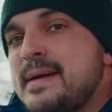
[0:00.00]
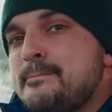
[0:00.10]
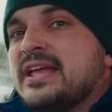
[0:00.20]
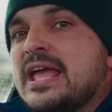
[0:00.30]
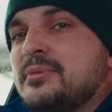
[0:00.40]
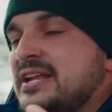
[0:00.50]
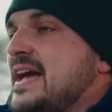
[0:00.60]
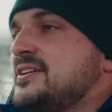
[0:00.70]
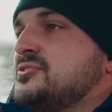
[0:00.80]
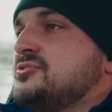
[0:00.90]
then became an
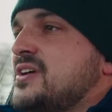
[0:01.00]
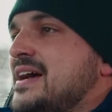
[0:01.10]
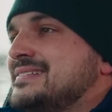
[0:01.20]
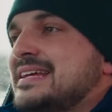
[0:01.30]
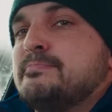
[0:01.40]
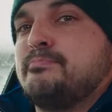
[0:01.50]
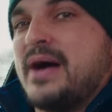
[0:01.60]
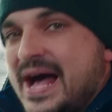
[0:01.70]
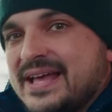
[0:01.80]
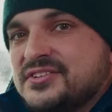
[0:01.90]
exercise in
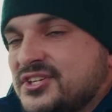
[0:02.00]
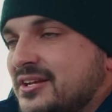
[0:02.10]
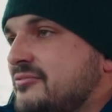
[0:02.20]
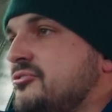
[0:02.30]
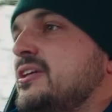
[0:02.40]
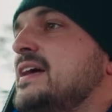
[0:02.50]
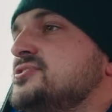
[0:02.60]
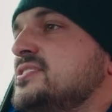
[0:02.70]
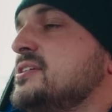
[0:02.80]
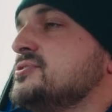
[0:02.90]
packaging for the
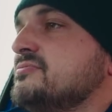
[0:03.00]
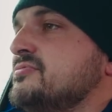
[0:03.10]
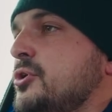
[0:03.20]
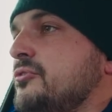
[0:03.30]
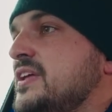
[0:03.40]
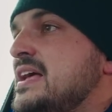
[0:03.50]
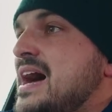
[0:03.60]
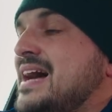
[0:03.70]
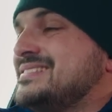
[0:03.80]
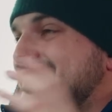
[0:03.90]
engineers involved,
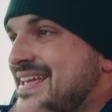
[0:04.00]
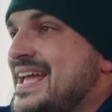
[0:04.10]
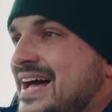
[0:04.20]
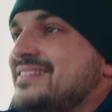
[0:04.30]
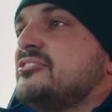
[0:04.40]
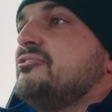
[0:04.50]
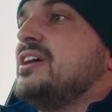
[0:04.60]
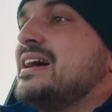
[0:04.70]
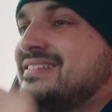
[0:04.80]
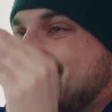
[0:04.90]
as they had to fit a